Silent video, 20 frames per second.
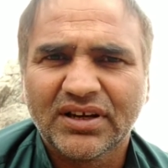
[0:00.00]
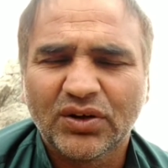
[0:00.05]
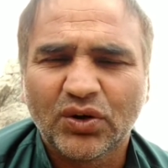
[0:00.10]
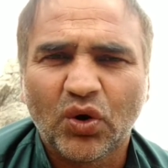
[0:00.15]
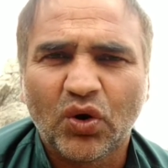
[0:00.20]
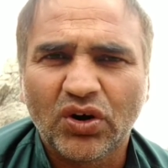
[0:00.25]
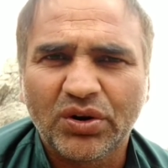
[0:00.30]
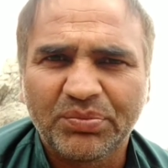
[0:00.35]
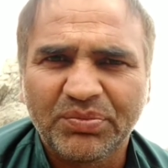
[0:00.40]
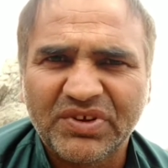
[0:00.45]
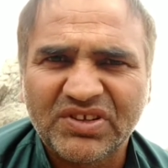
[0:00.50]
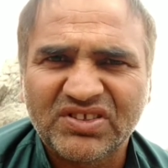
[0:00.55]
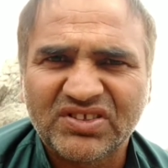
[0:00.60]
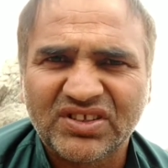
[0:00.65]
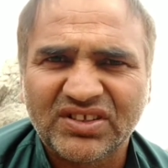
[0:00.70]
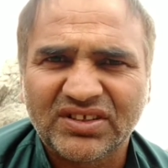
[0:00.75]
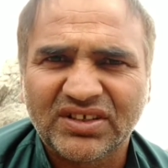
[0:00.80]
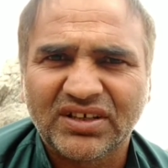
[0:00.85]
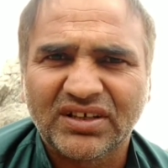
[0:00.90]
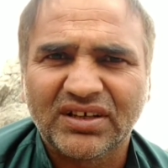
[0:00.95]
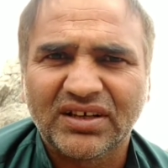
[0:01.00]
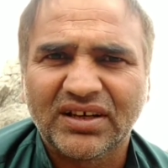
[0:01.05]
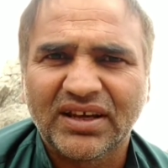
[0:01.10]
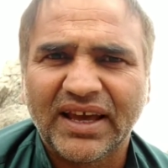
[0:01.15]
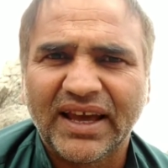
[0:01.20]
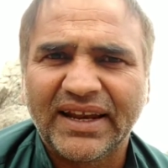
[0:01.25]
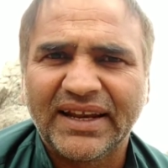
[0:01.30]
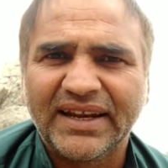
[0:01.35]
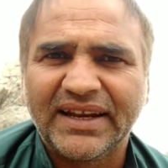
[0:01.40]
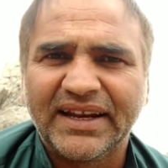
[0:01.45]
Don't miss
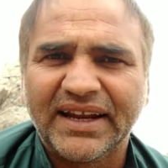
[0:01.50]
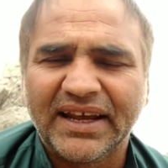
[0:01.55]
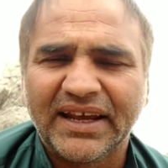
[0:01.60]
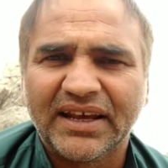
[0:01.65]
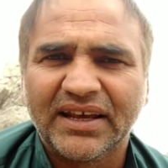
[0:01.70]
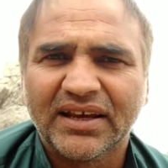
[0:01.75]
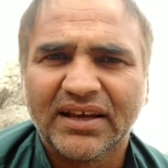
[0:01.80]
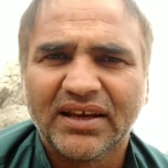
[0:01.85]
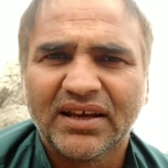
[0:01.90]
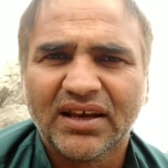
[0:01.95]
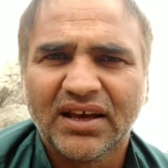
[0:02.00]
any day.